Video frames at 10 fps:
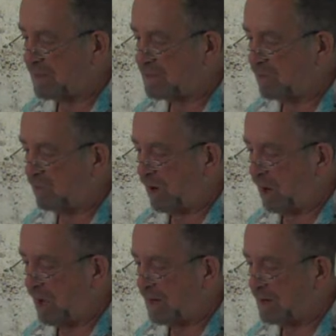The
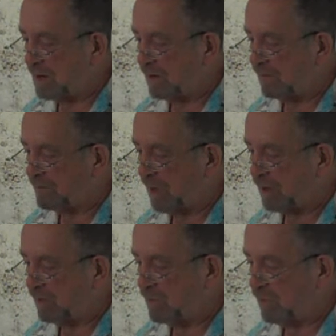vaulted year and
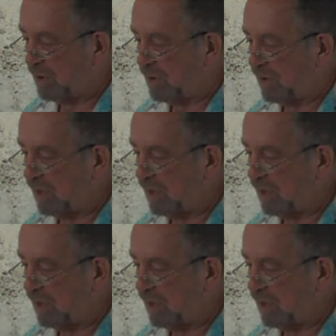balls